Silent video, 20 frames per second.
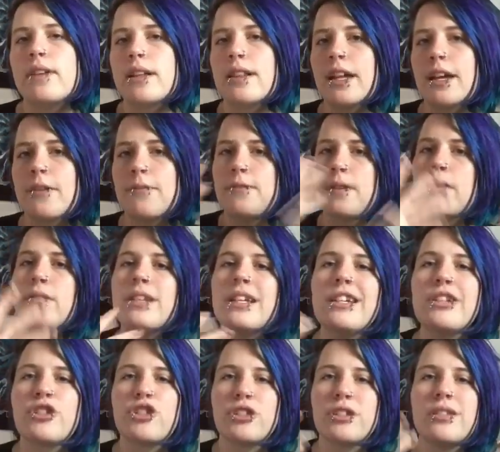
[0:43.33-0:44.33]
like
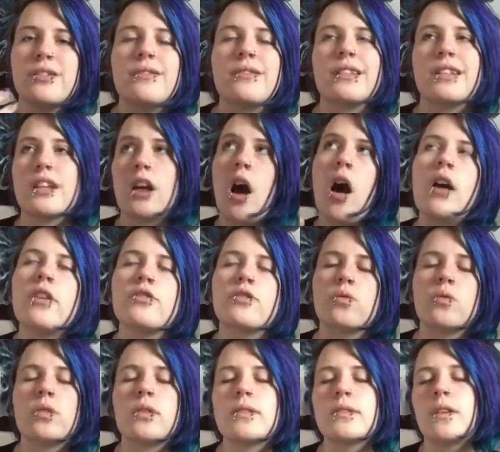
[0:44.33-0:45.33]
foundations and
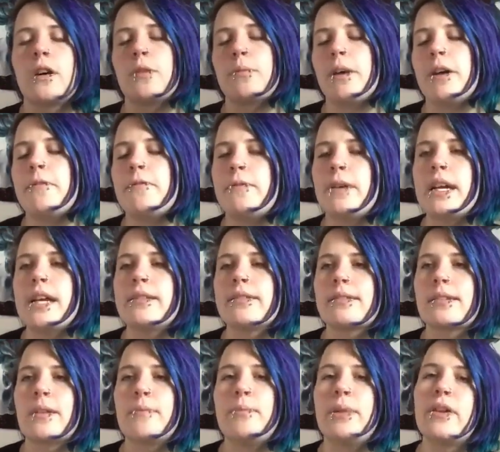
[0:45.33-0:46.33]
contours on my face
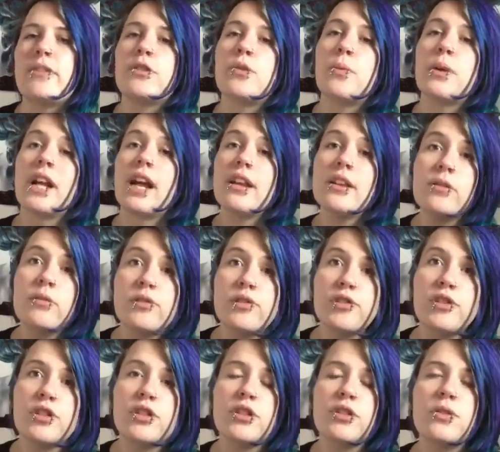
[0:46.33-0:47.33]
compared to what I used
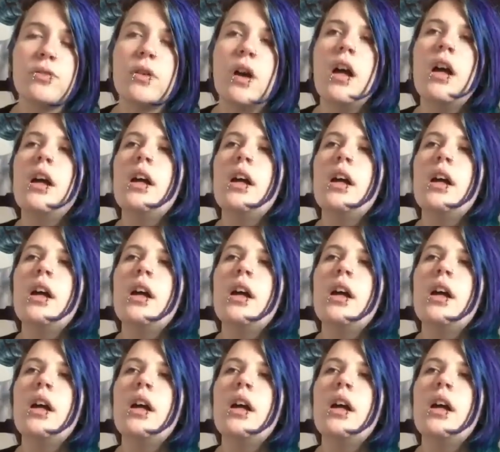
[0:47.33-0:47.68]
to do.